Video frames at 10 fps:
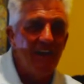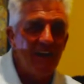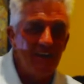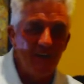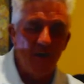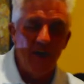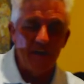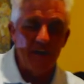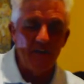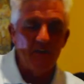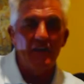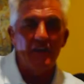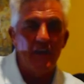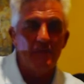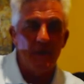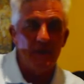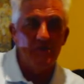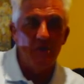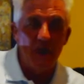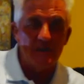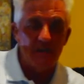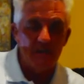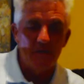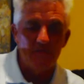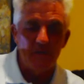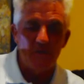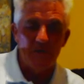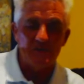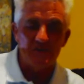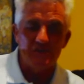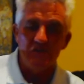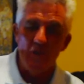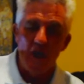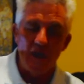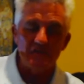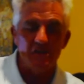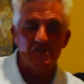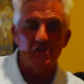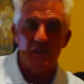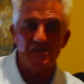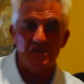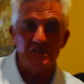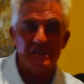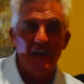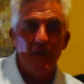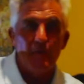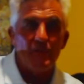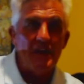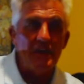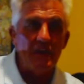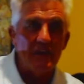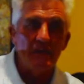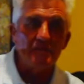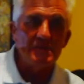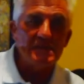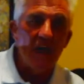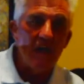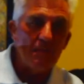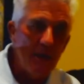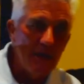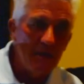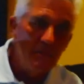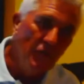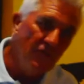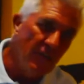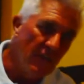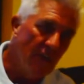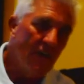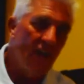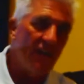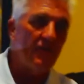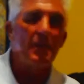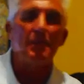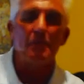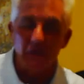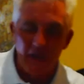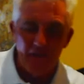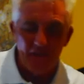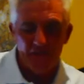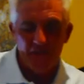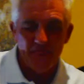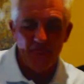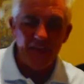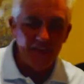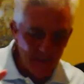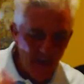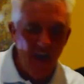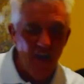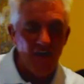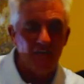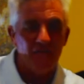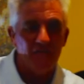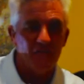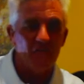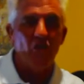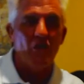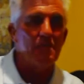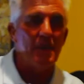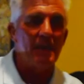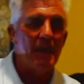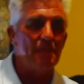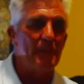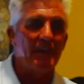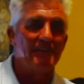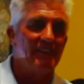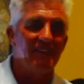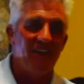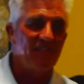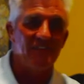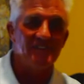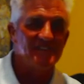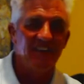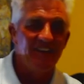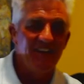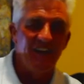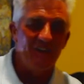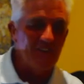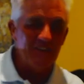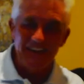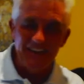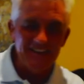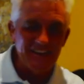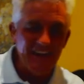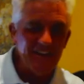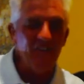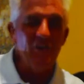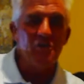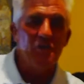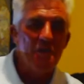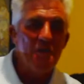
And you know how they know you care? By you asking them their questions. And you ask those questions, and you get them to start playing the movie of their life. And people love, they love to talk about how bad their life is. I'm not kidding you, they do.